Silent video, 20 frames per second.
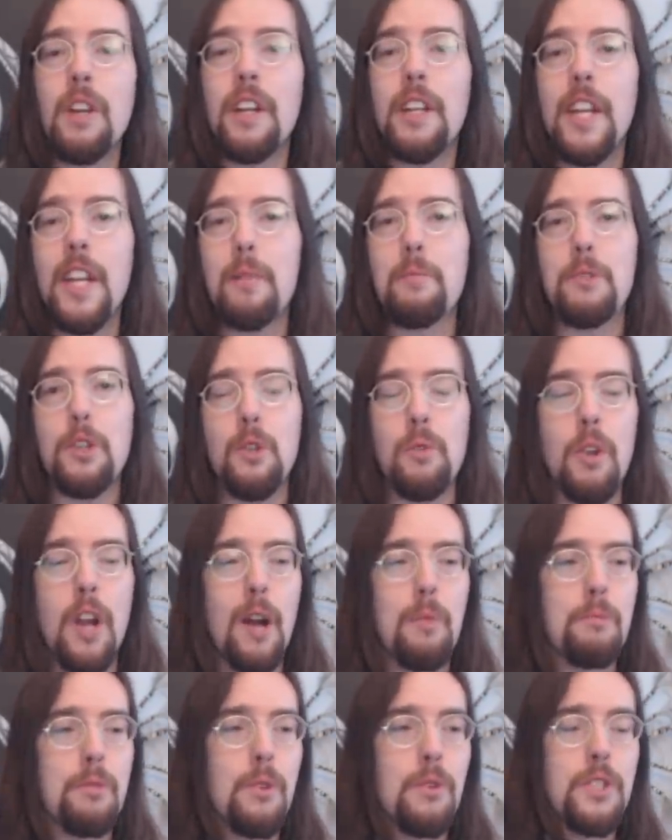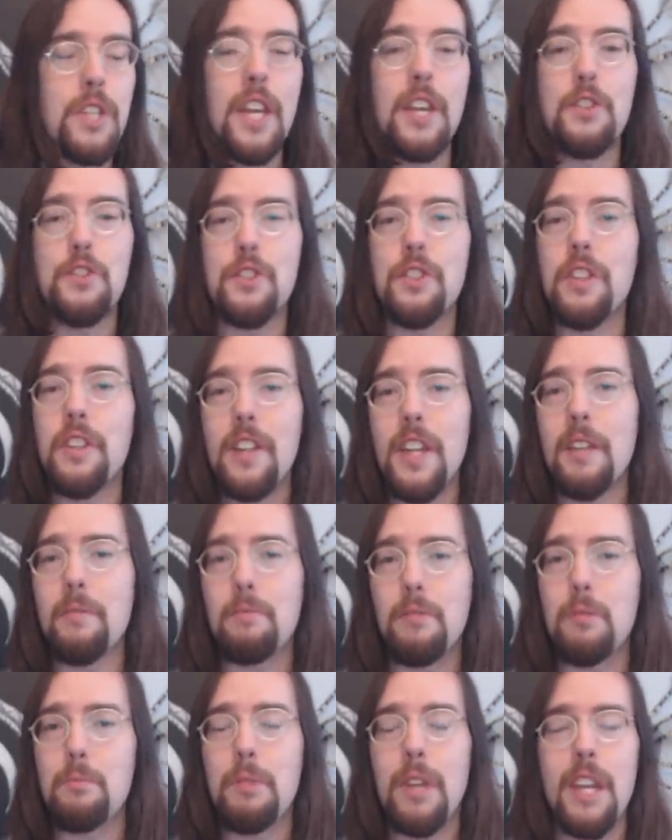gotten hip to crop rotation and,
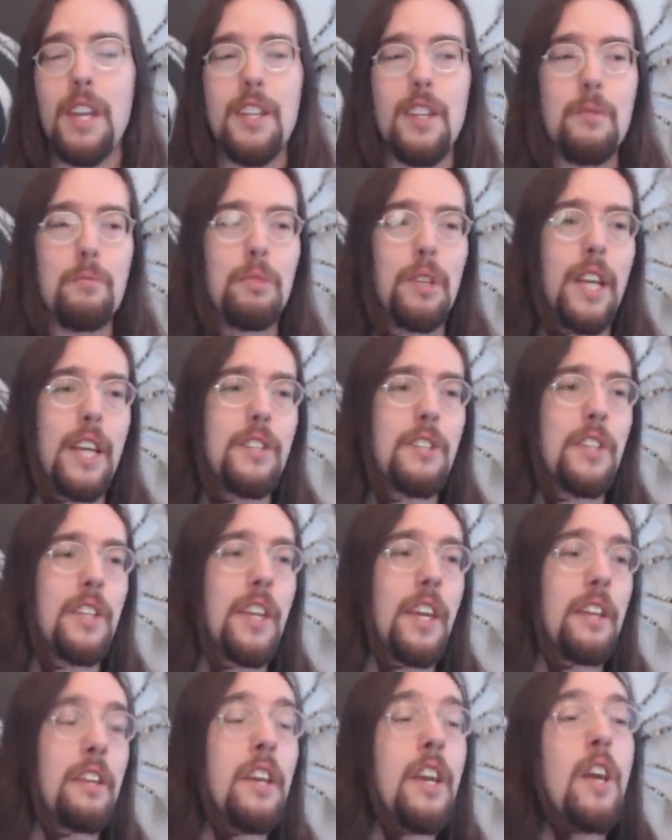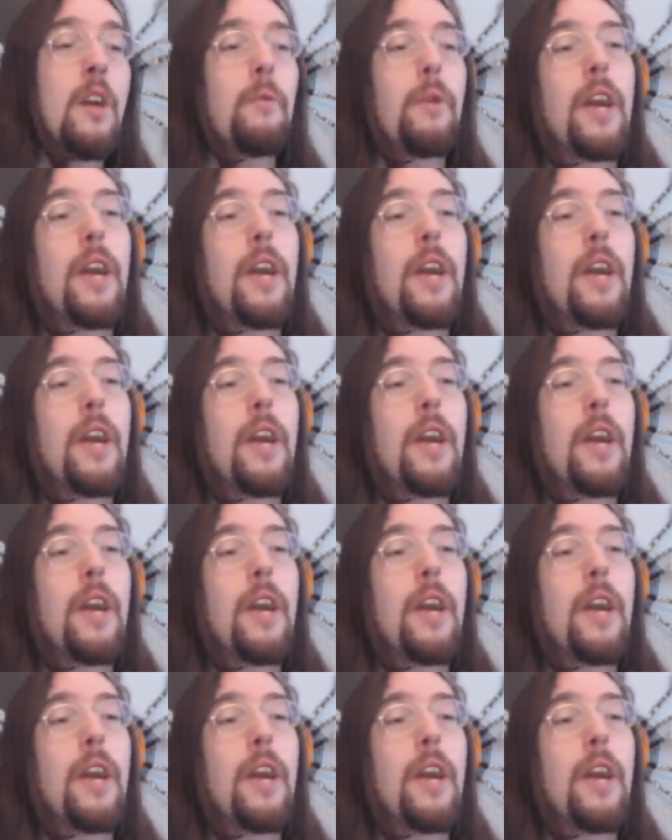and companion planting yet.